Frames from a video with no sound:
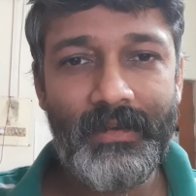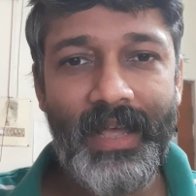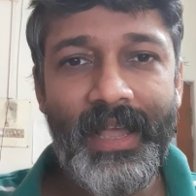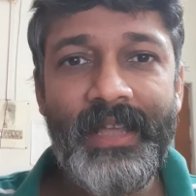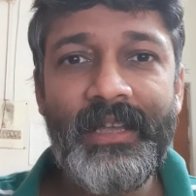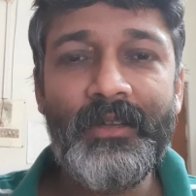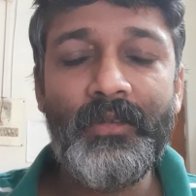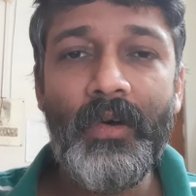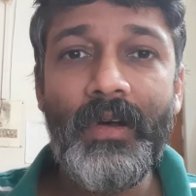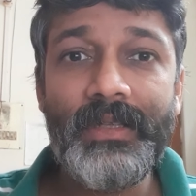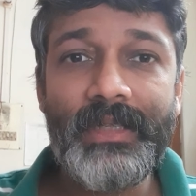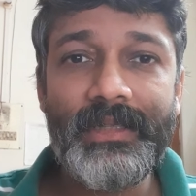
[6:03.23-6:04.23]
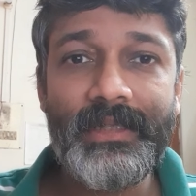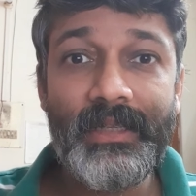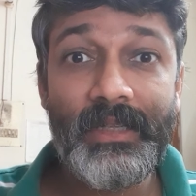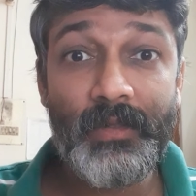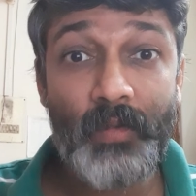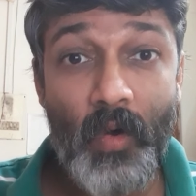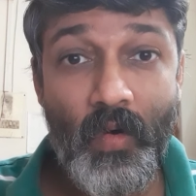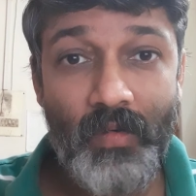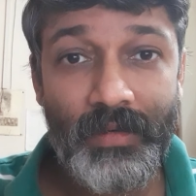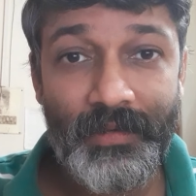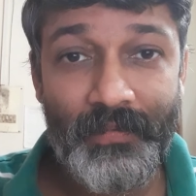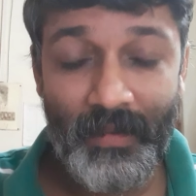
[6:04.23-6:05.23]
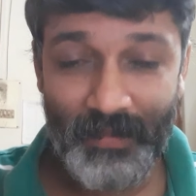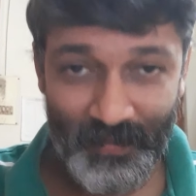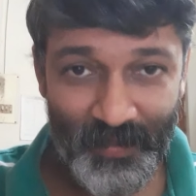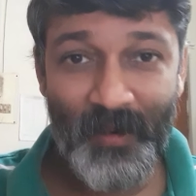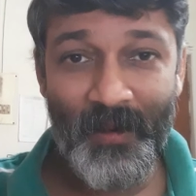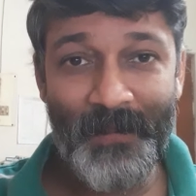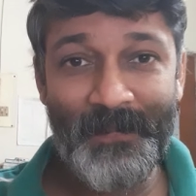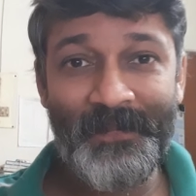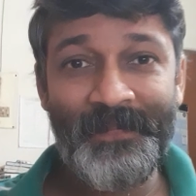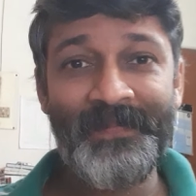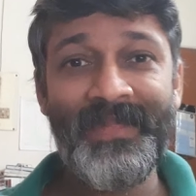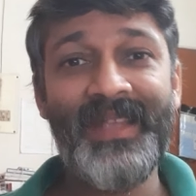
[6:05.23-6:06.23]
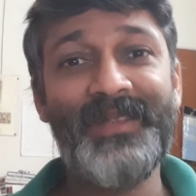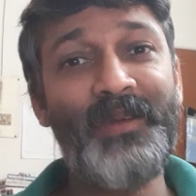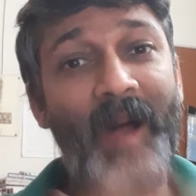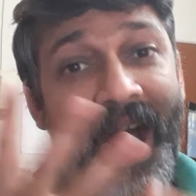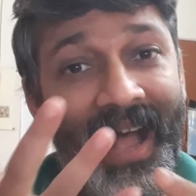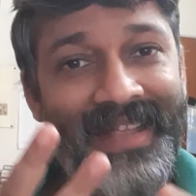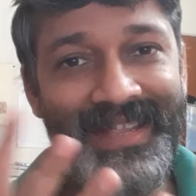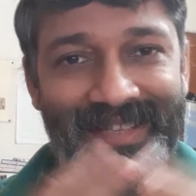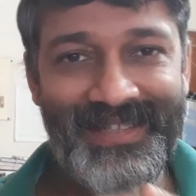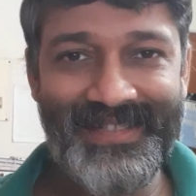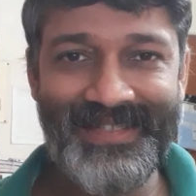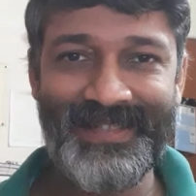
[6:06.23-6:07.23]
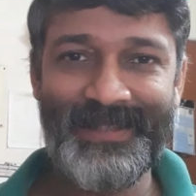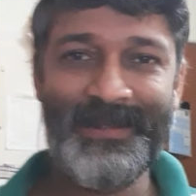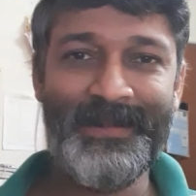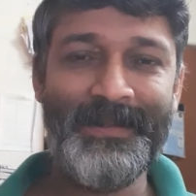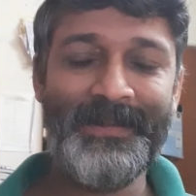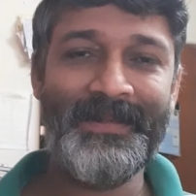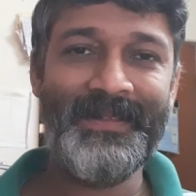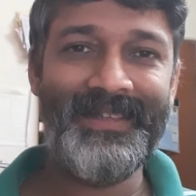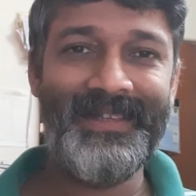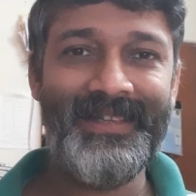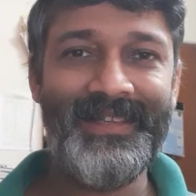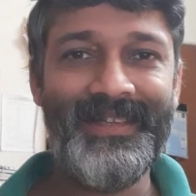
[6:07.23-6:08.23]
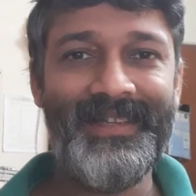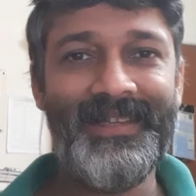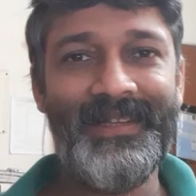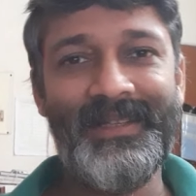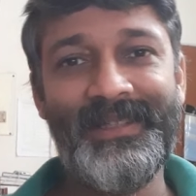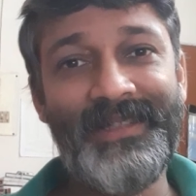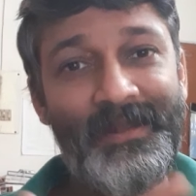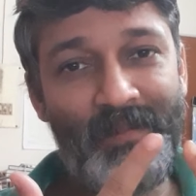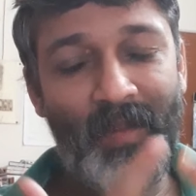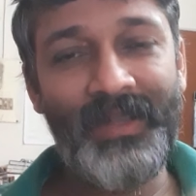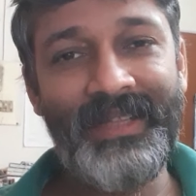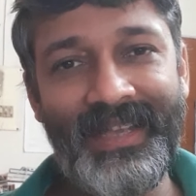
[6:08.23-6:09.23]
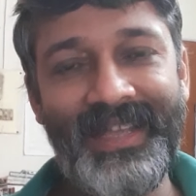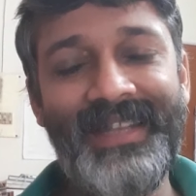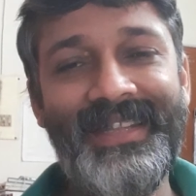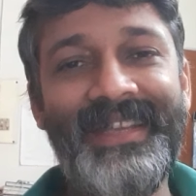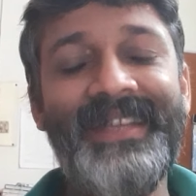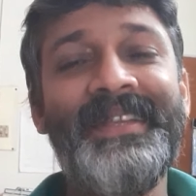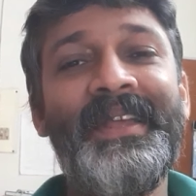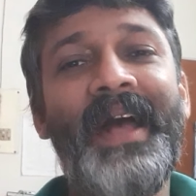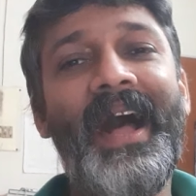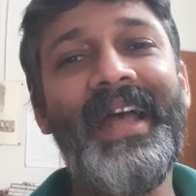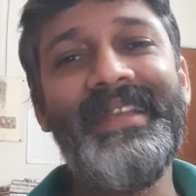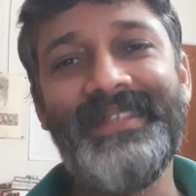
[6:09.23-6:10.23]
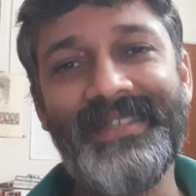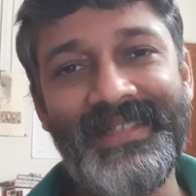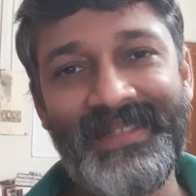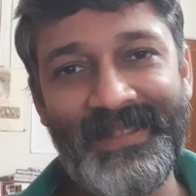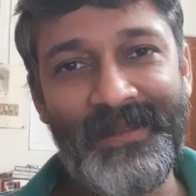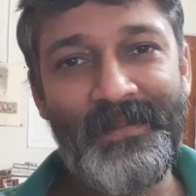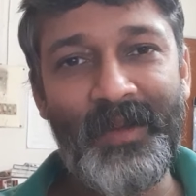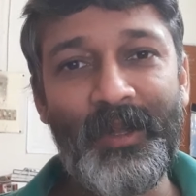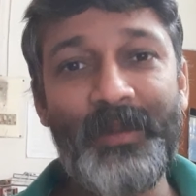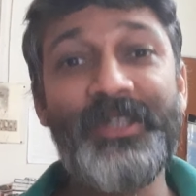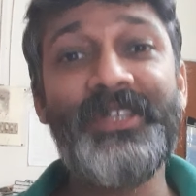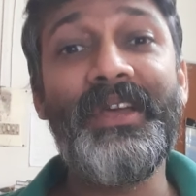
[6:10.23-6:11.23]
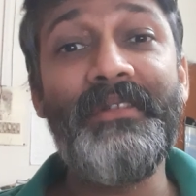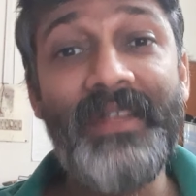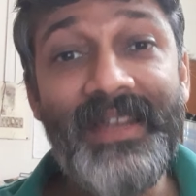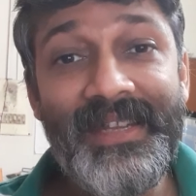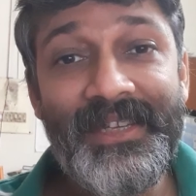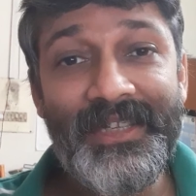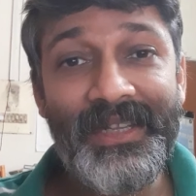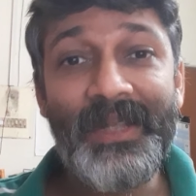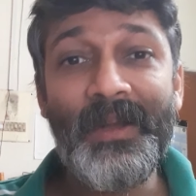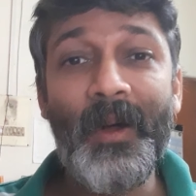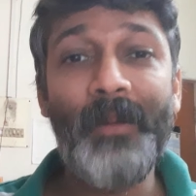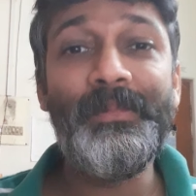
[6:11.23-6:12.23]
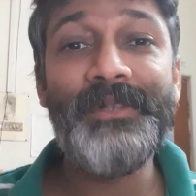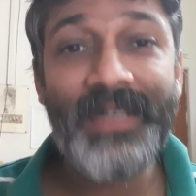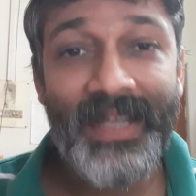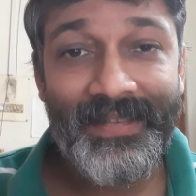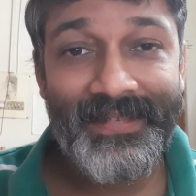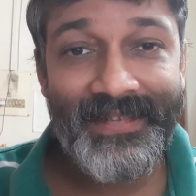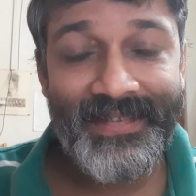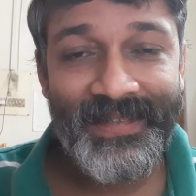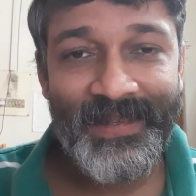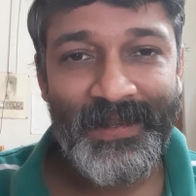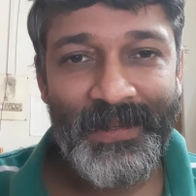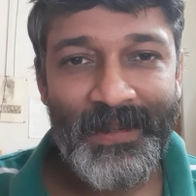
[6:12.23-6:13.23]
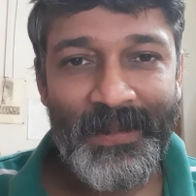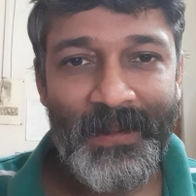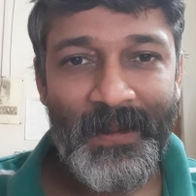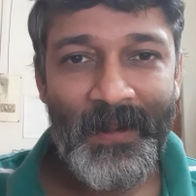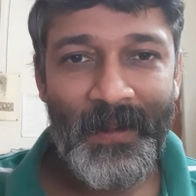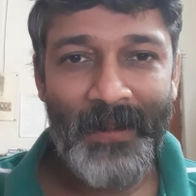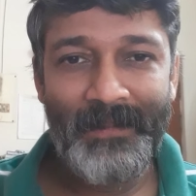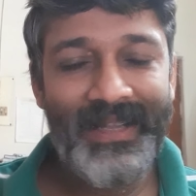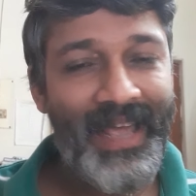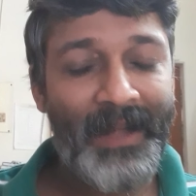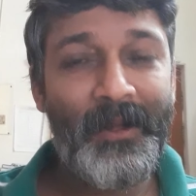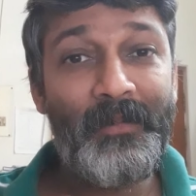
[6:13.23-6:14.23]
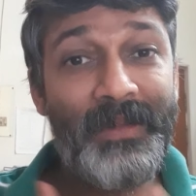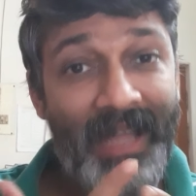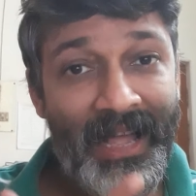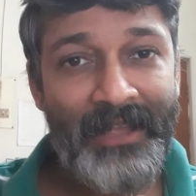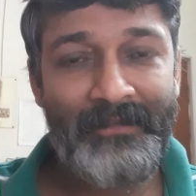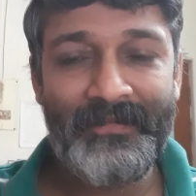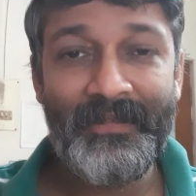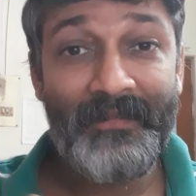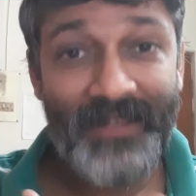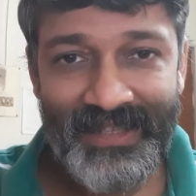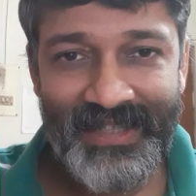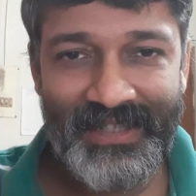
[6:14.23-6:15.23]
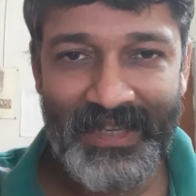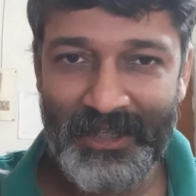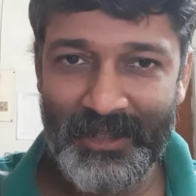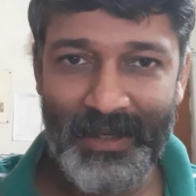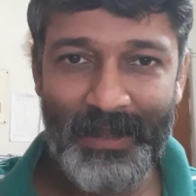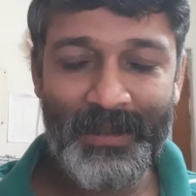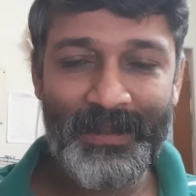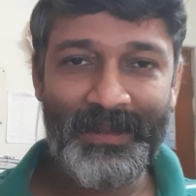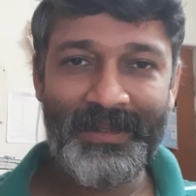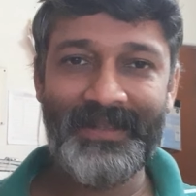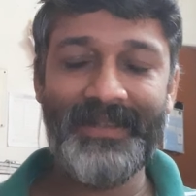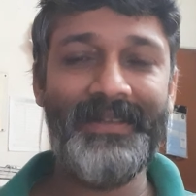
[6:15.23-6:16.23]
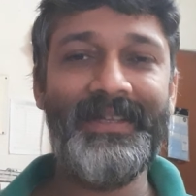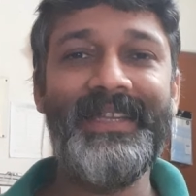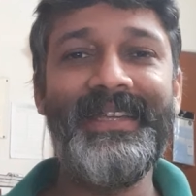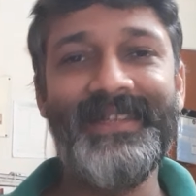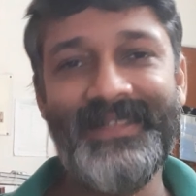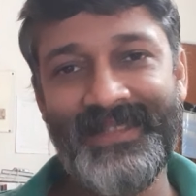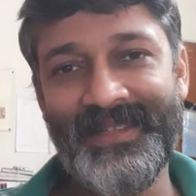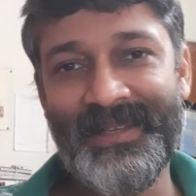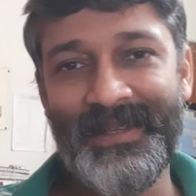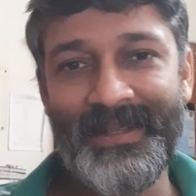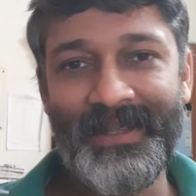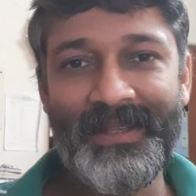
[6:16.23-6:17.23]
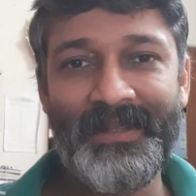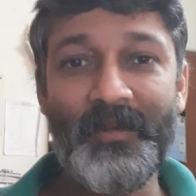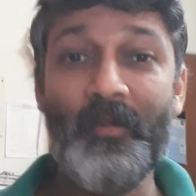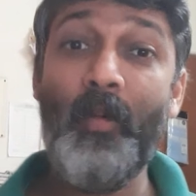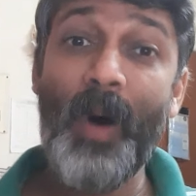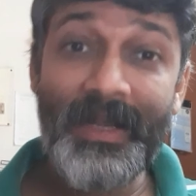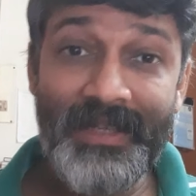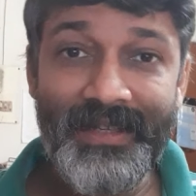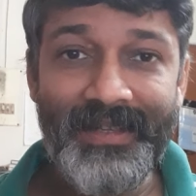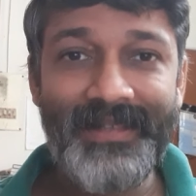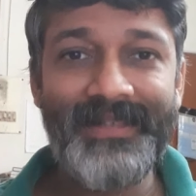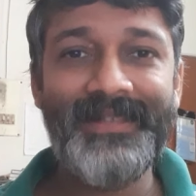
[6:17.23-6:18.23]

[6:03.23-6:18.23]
like noises in a sound from the poem. So ice, symbolically, ice is symbol of sterility, of death, of lack of life, vegetation. Clear? So water,